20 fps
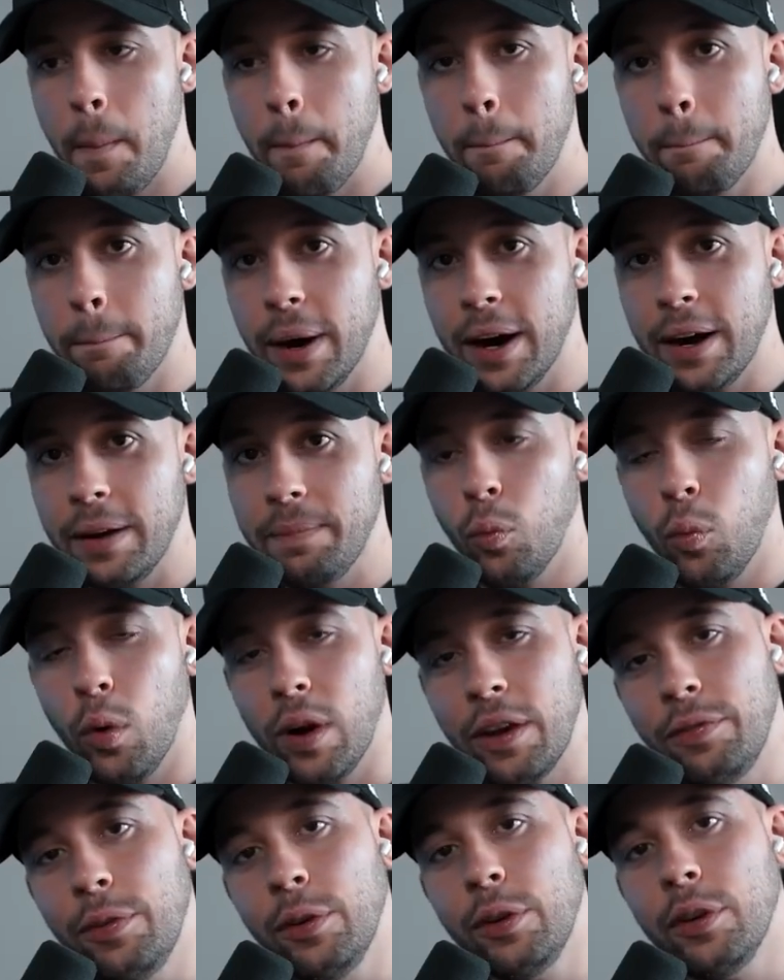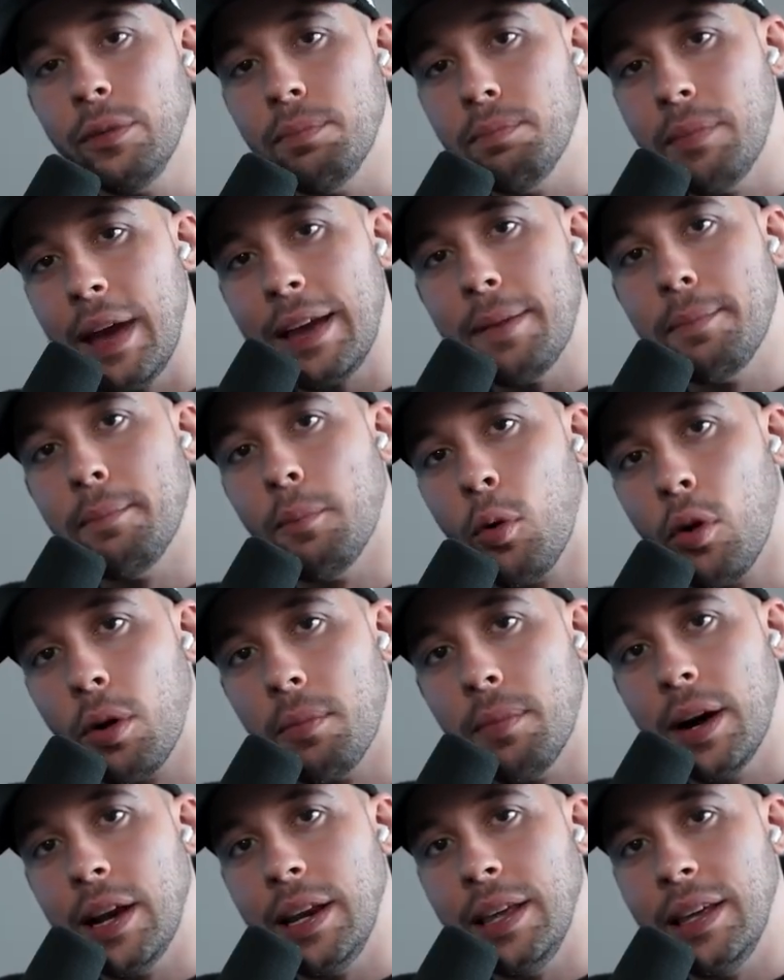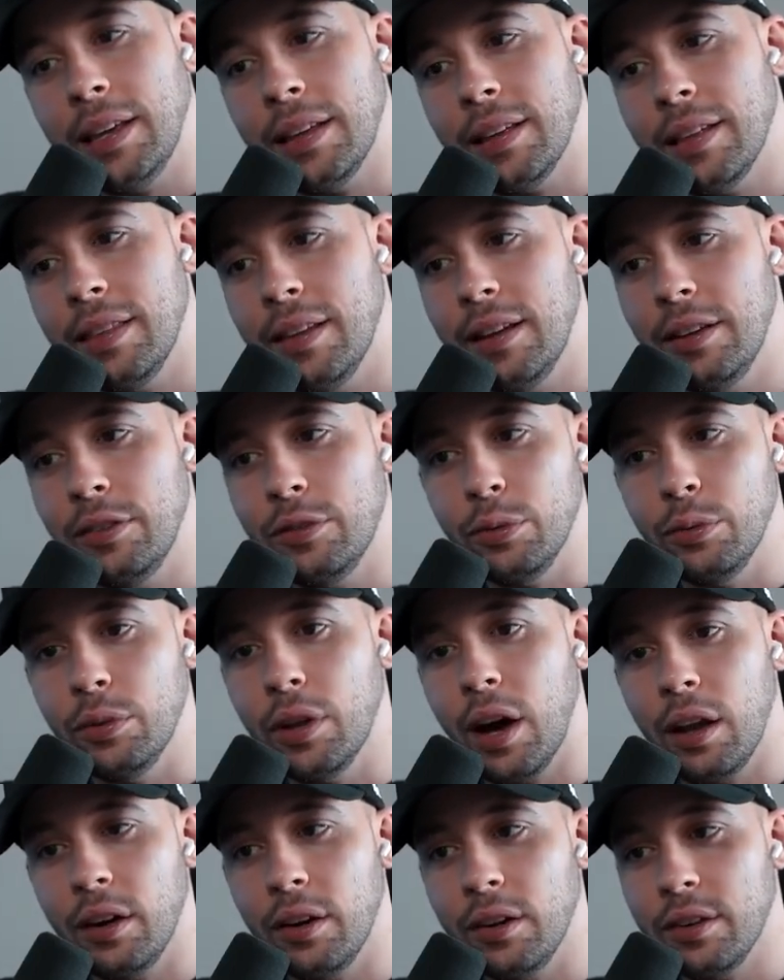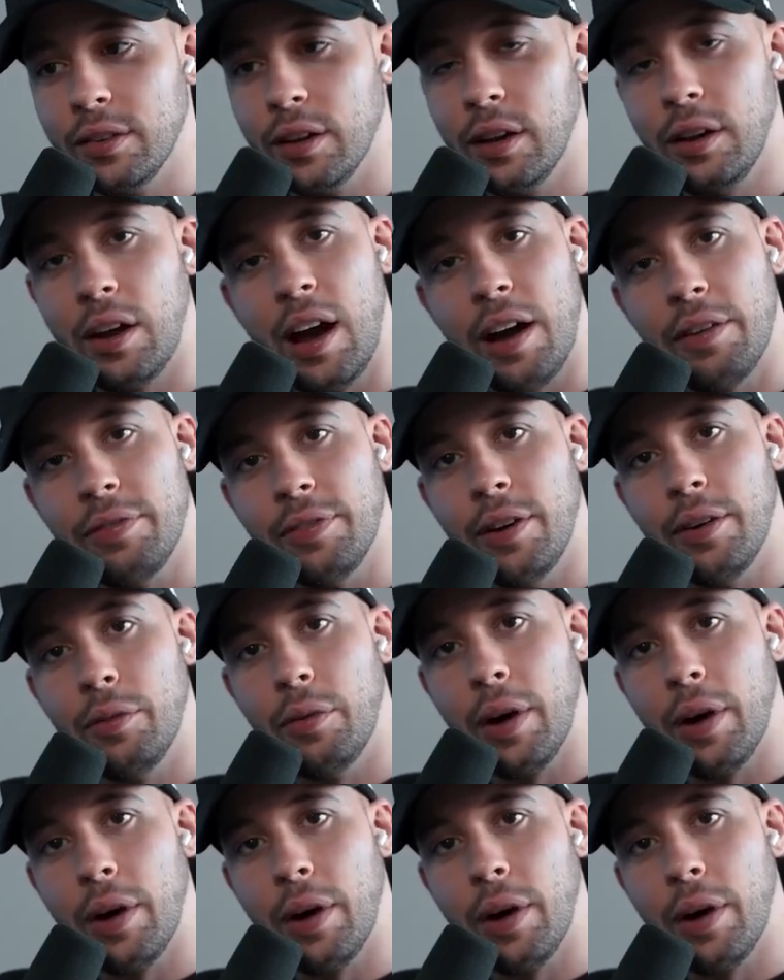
But what if you could make more money than $2 an offer,